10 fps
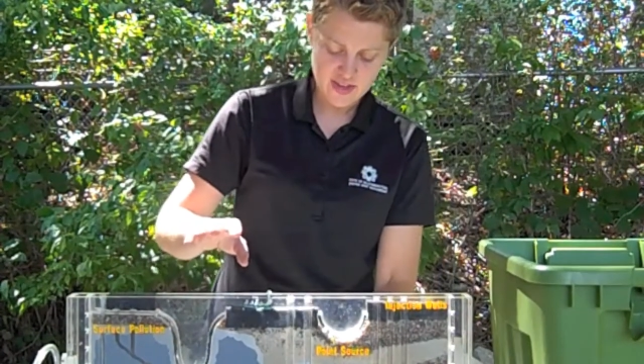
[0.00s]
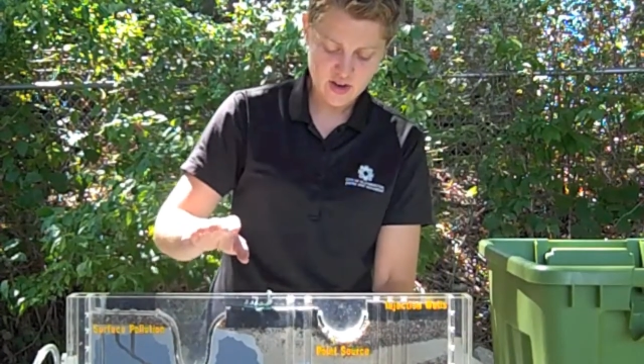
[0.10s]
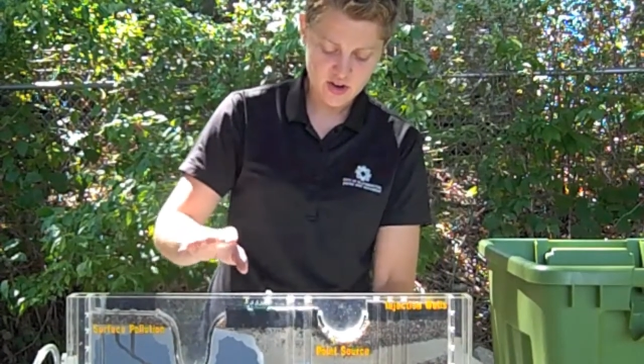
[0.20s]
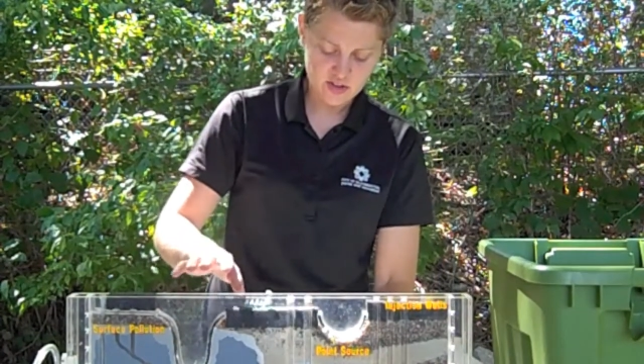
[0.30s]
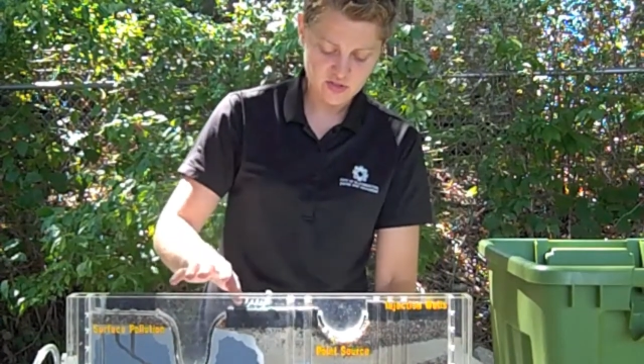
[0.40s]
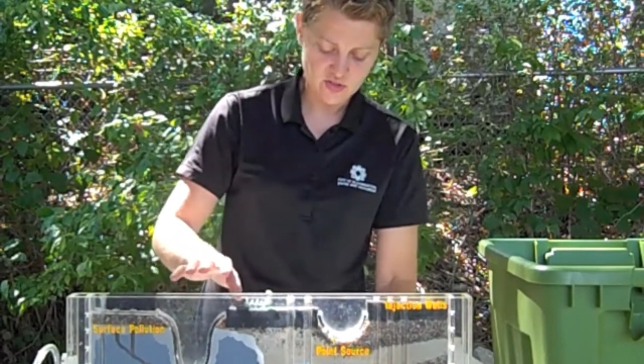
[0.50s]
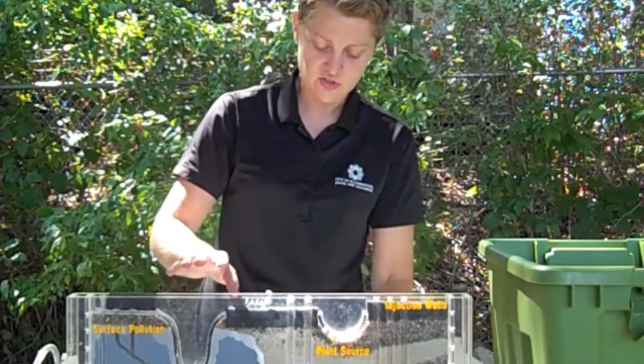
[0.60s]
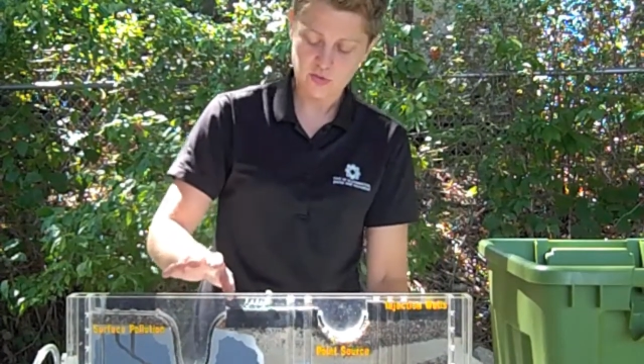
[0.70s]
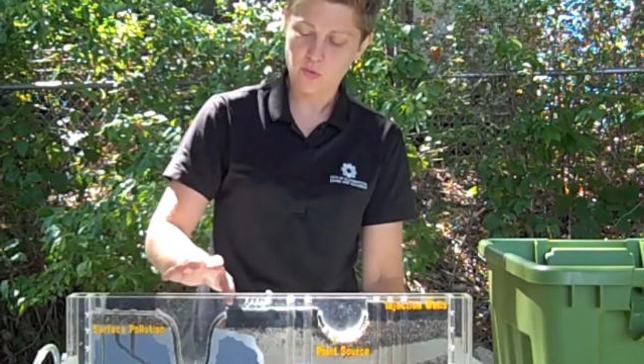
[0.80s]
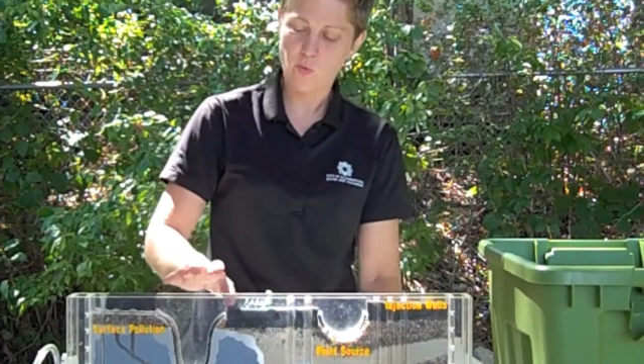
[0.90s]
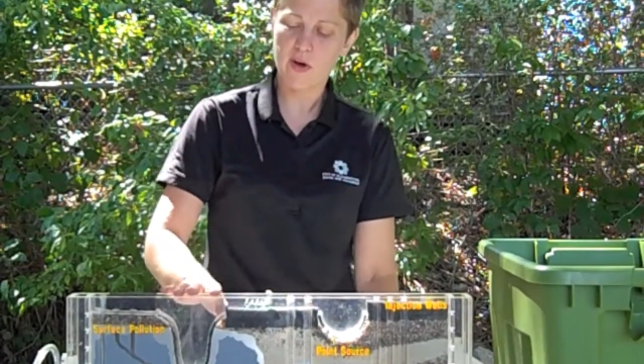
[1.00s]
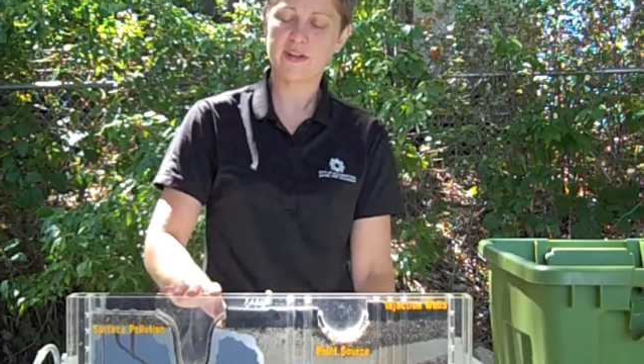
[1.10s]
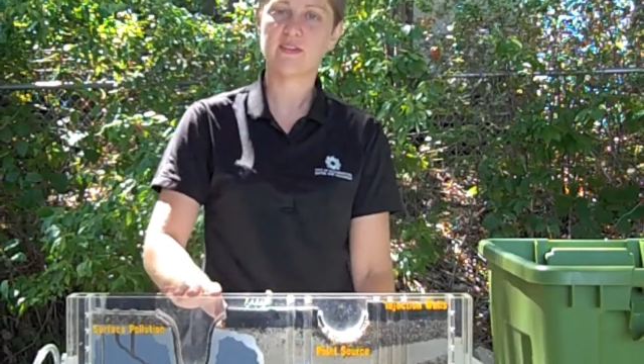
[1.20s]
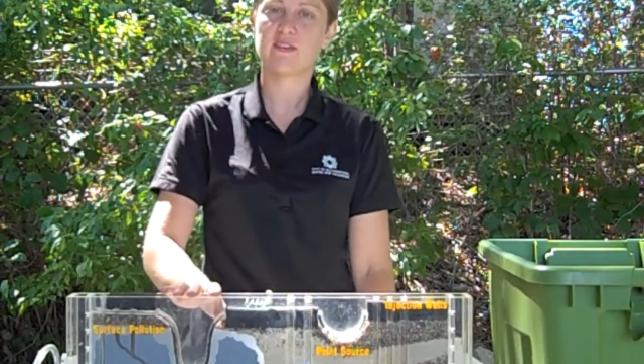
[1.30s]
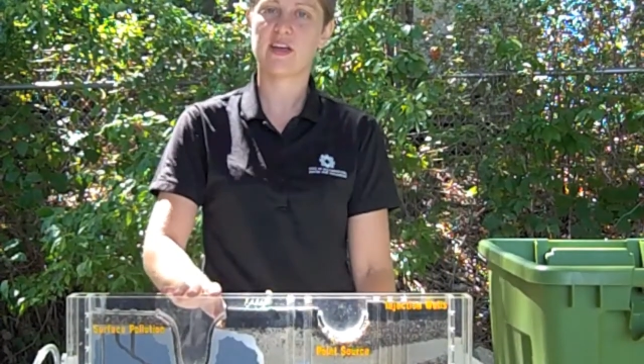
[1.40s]
Karst
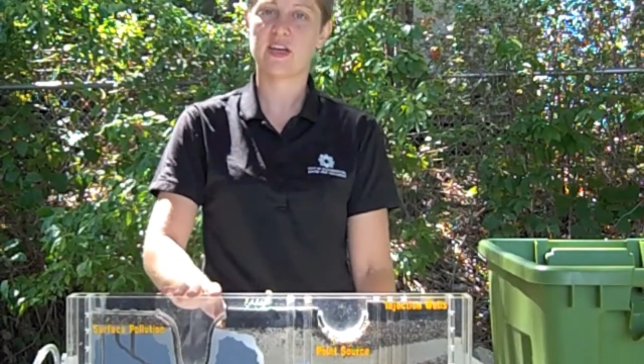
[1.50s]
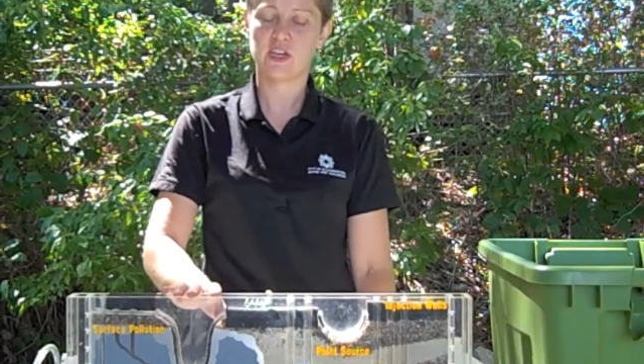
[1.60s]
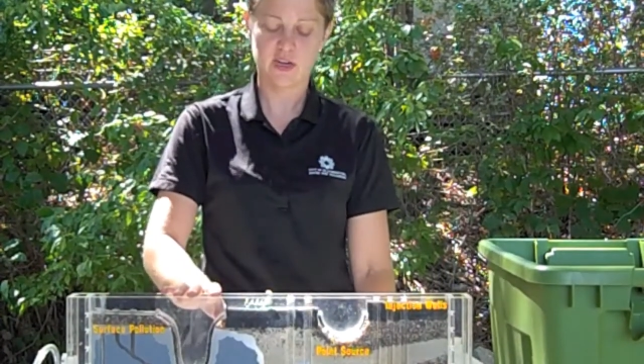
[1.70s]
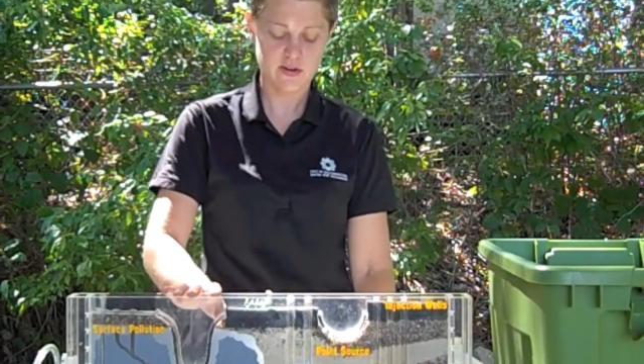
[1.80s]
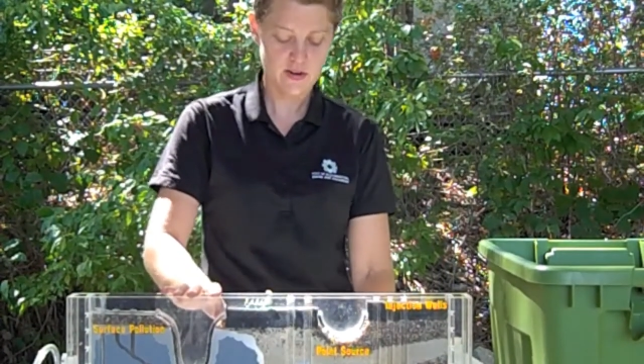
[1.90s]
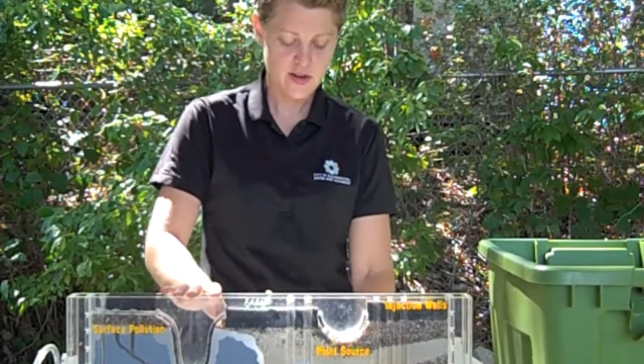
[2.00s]
1 station.